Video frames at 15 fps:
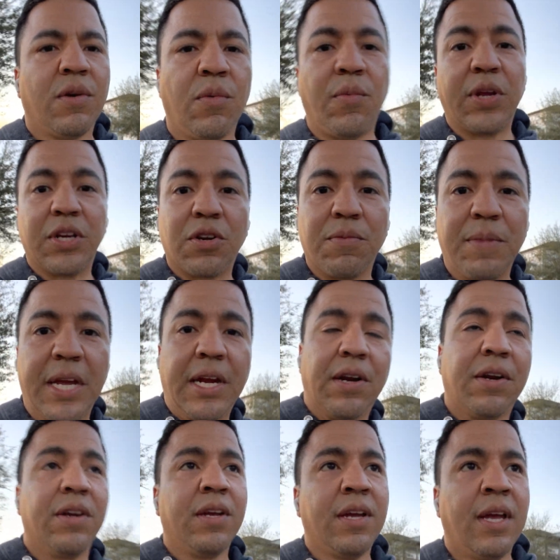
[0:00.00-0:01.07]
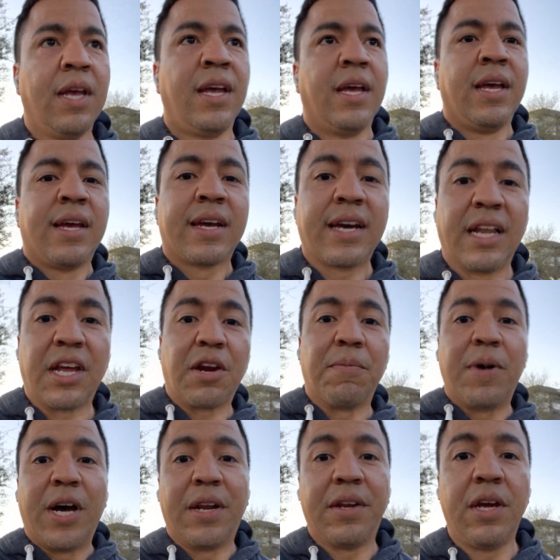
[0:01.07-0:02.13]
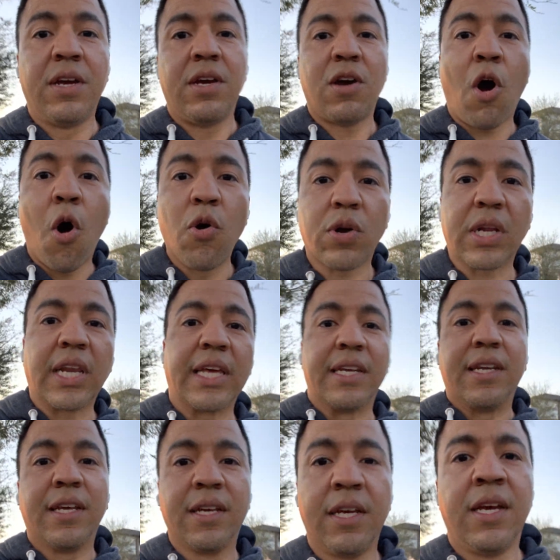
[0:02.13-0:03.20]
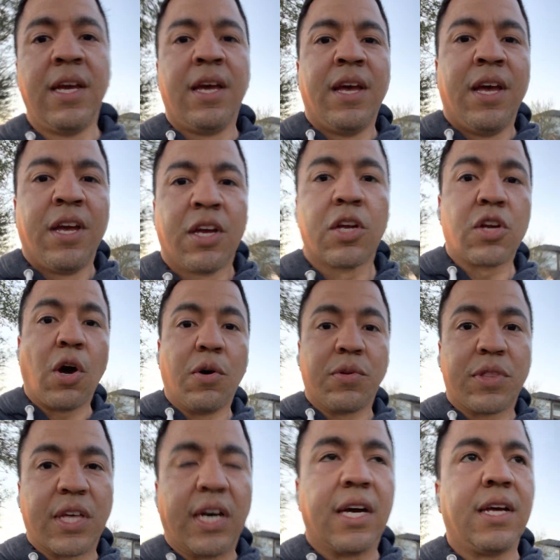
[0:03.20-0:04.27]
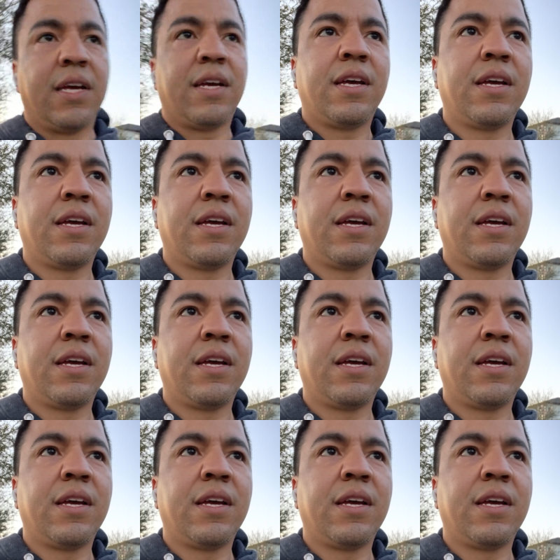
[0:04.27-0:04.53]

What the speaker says: Windermere, Claremont, Oakland, Gotha.